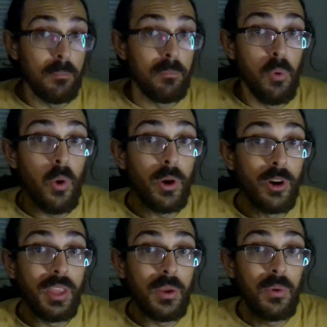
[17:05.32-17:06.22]
boy,
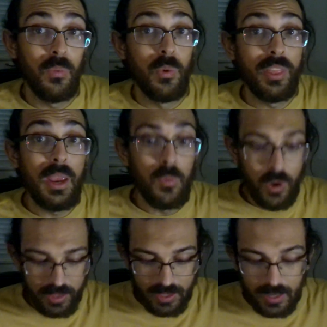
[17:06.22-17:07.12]
are they were they
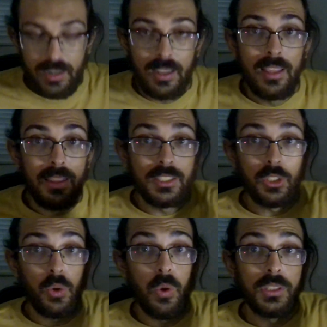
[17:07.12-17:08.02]
worth it. This,
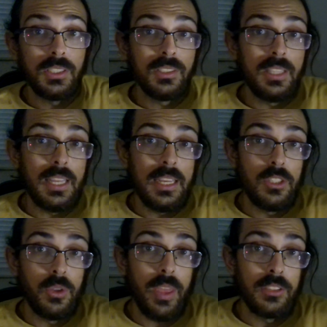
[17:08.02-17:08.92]
of course, is the
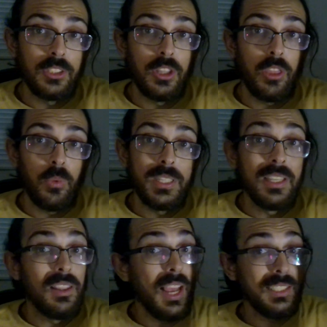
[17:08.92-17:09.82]
2003
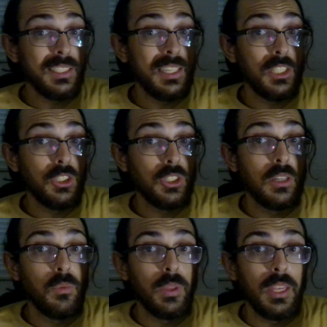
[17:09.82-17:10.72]
Deluxe
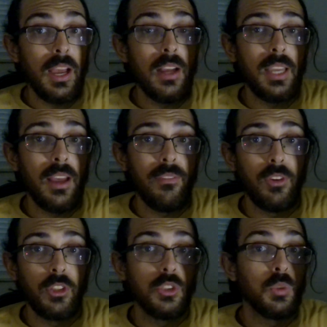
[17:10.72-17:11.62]
Edition with the uncut
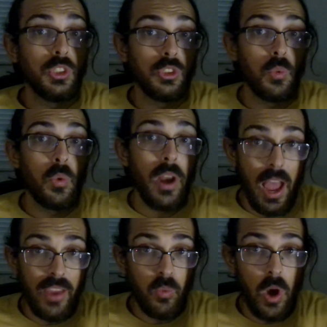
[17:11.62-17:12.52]
version, which is the one
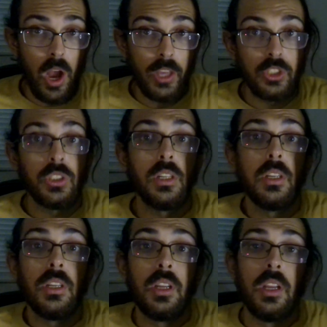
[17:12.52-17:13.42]
I've watched
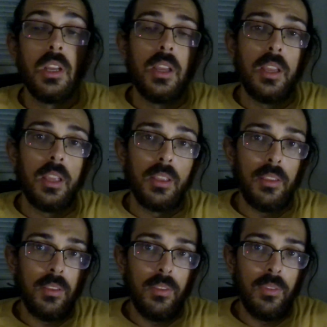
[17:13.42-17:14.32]

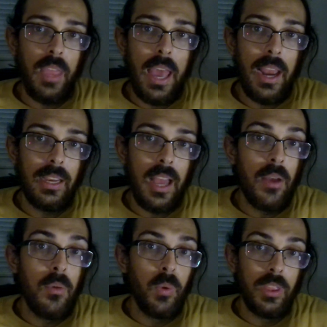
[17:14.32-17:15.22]
that I
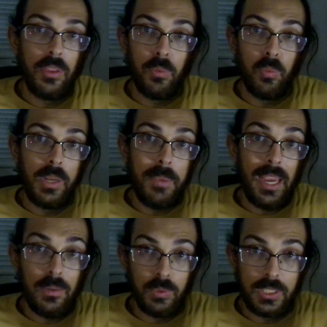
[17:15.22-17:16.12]
got when the
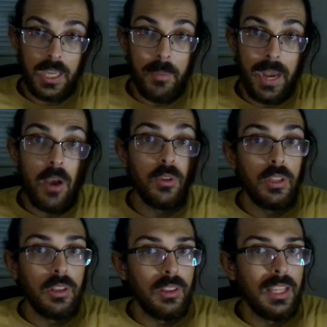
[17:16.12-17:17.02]
remake was coming out.
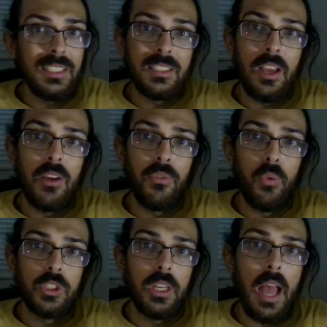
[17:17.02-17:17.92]
This,
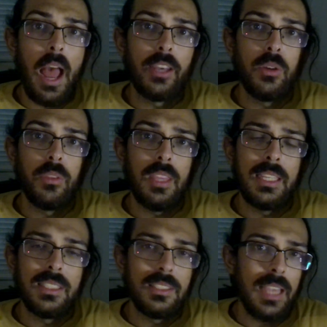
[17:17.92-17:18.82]
unfortunately, I don't think
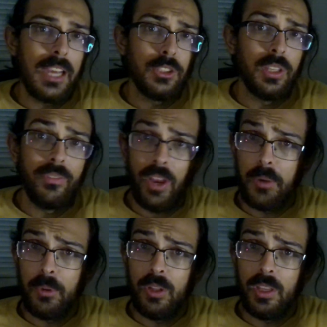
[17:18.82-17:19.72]
is actually
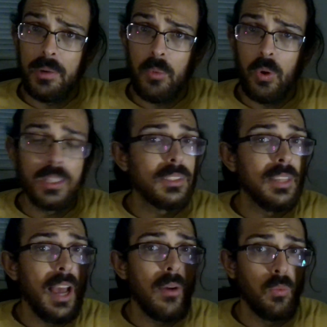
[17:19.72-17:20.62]
available anymore. It's
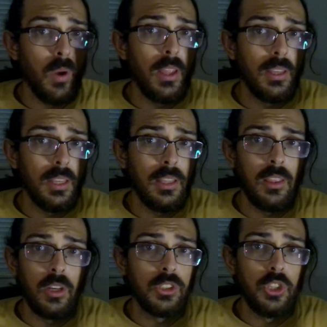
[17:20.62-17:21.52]
not run.
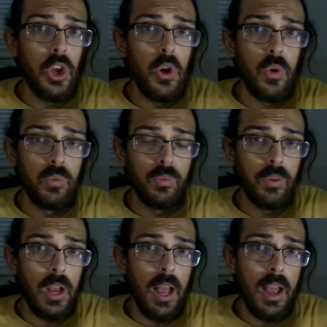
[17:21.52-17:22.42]
There's no
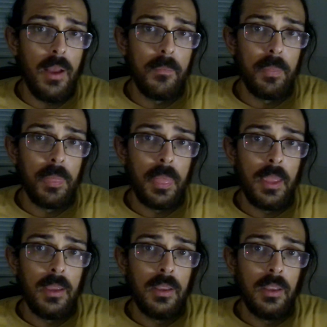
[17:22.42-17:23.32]
uh,
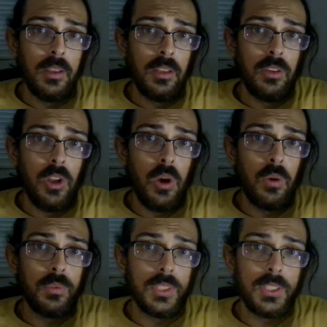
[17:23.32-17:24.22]
no
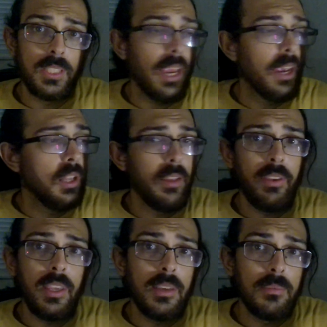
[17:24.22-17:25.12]
sale of
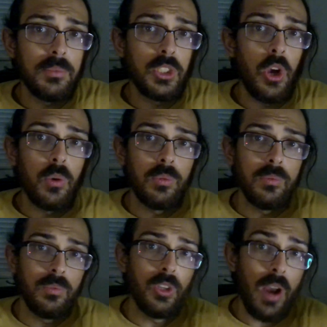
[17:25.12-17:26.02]
it, so
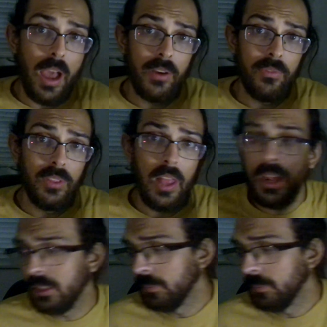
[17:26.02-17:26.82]
you're out of luck.